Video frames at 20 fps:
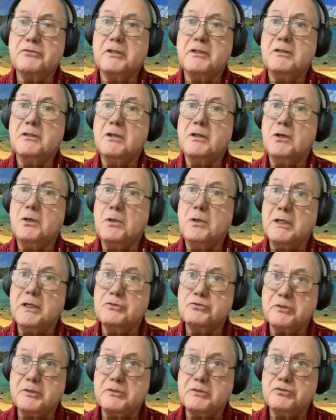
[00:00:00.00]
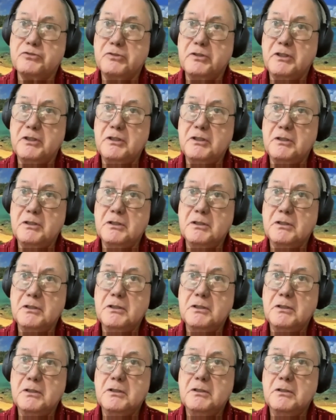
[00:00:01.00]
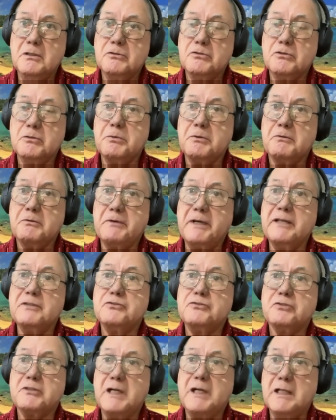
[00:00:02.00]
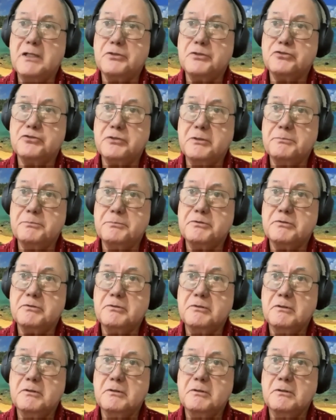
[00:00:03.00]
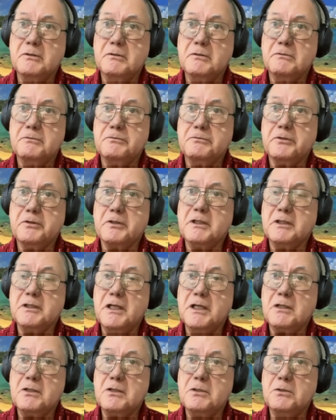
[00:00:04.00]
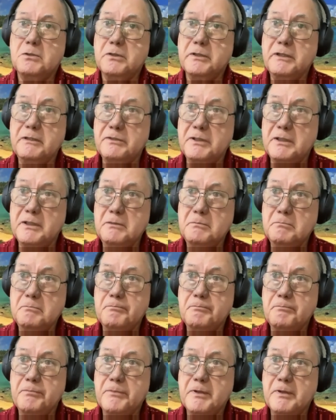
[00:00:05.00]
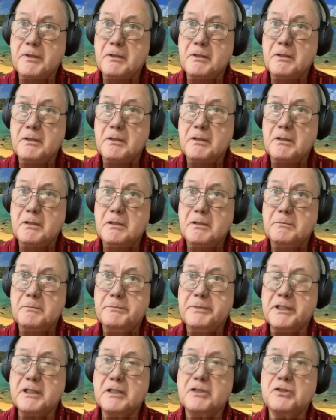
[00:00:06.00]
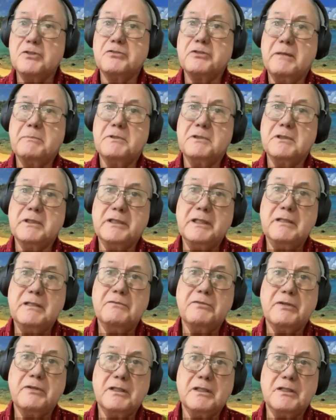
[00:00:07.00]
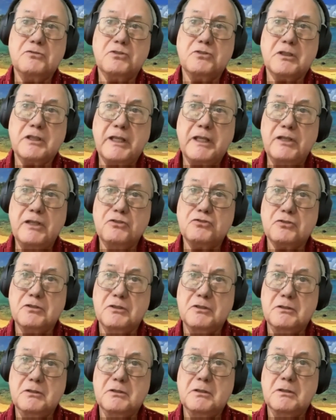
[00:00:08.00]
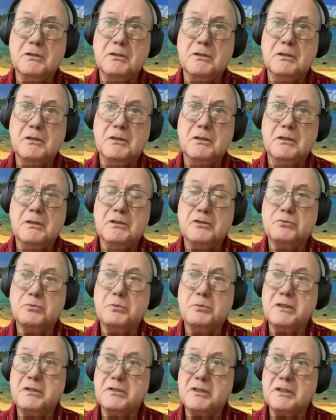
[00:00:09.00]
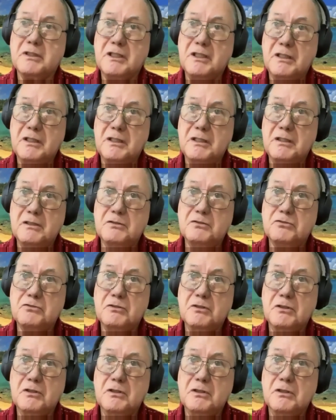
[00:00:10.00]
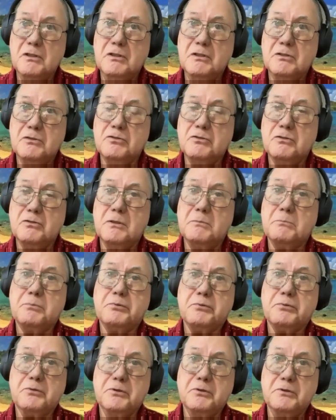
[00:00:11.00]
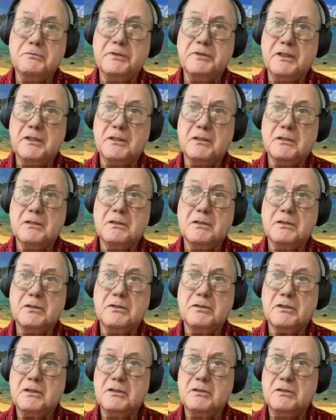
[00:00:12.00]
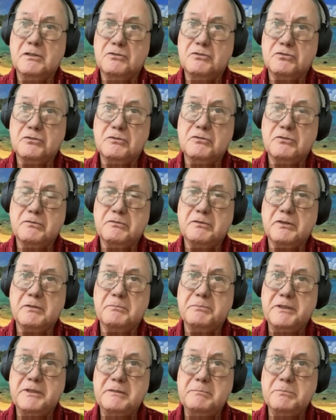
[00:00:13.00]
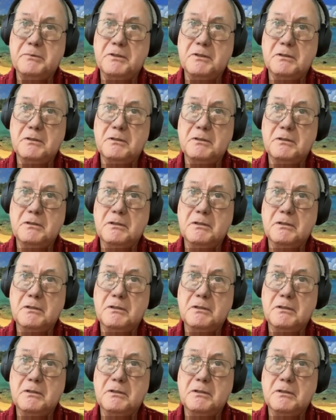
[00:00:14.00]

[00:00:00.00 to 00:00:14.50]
an OHA trustee to provide scholarships for Kanaka Iwi, because I believe that education is one of the keys to improving the conditions of our people.